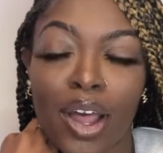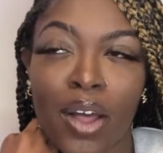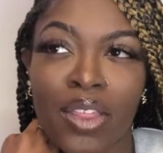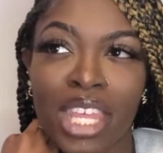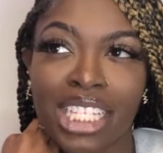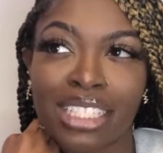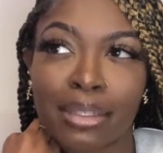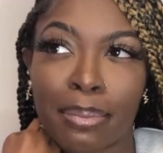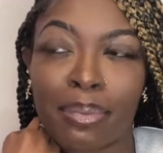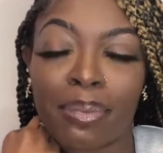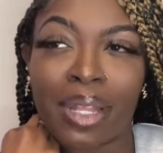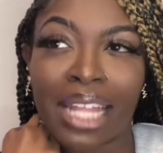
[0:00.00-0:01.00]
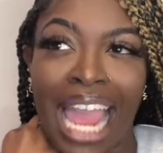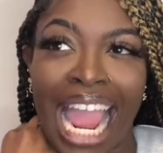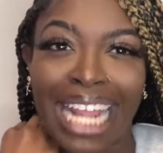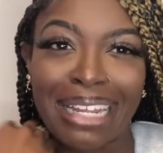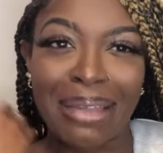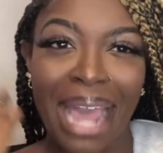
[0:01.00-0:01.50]
this
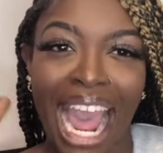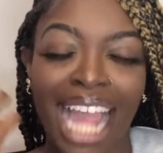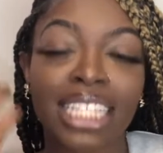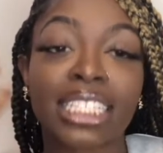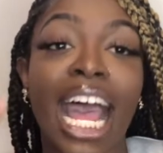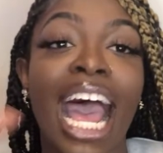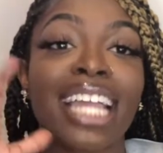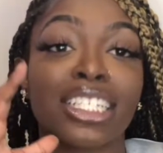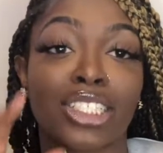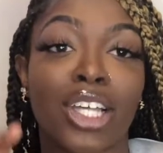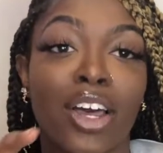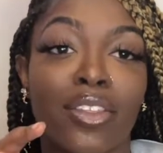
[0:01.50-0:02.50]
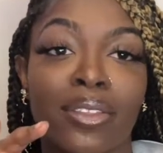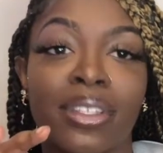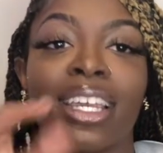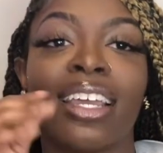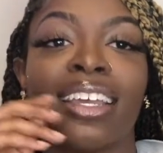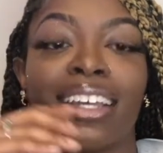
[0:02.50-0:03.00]
black, I saw
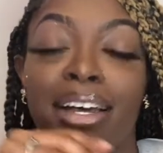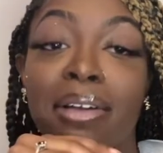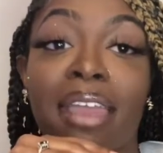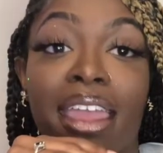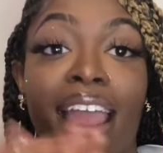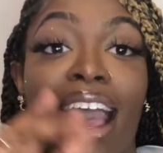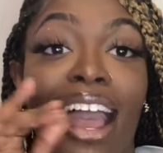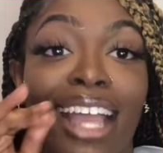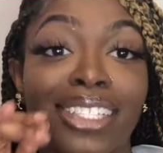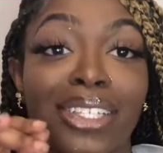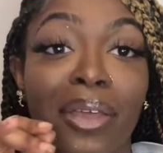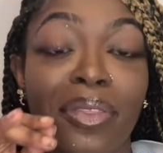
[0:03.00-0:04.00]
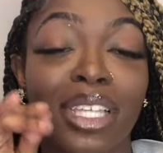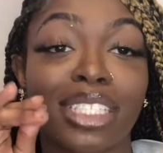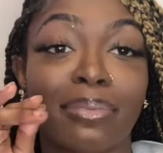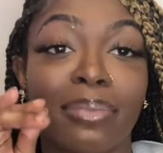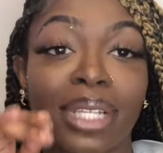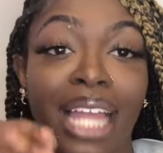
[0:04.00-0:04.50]
this
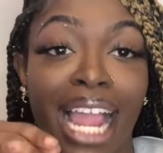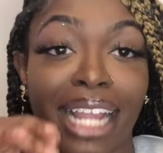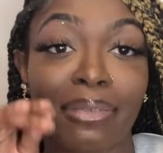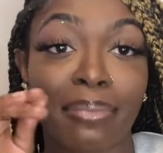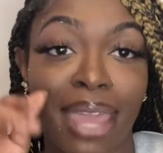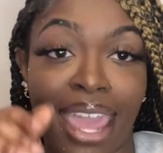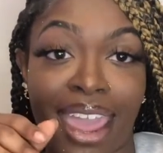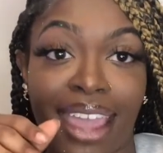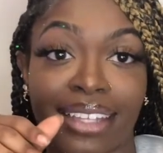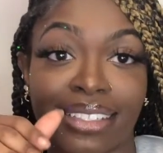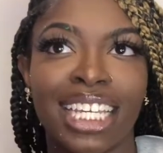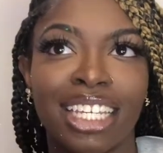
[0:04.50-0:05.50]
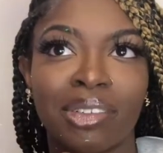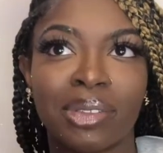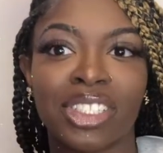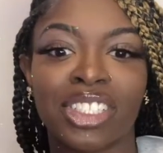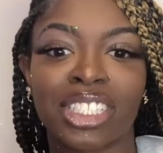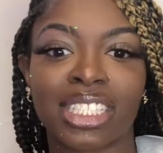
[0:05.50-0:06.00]
black mass. It
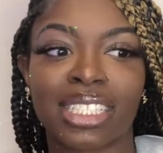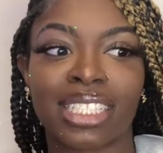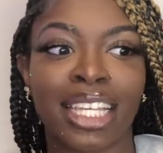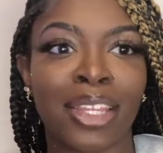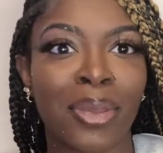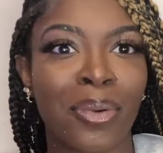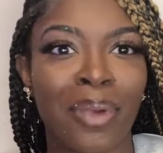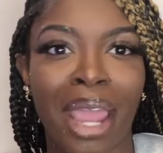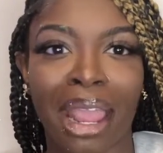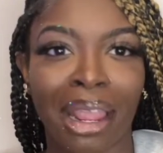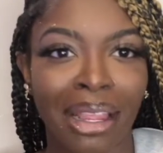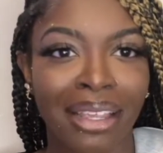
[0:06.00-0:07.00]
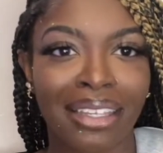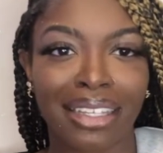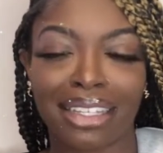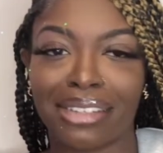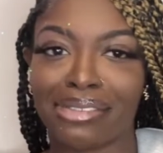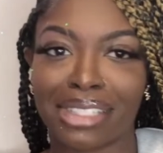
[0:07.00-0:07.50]
was just in the way
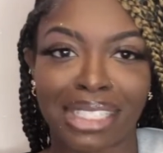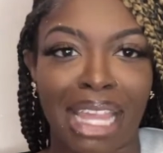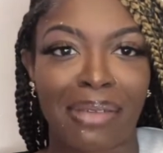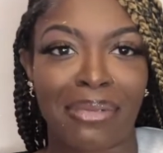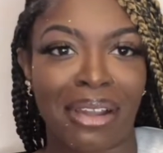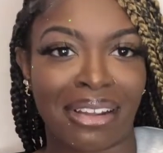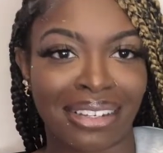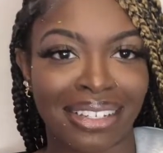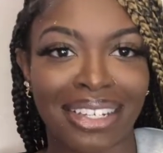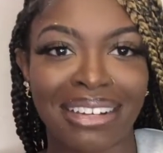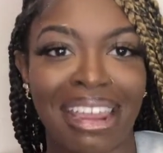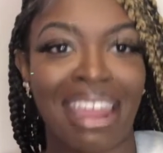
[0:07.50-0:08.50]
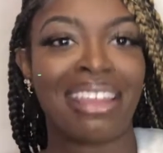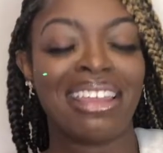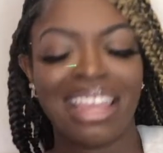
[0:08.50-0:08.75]
of the sidewalk, okay?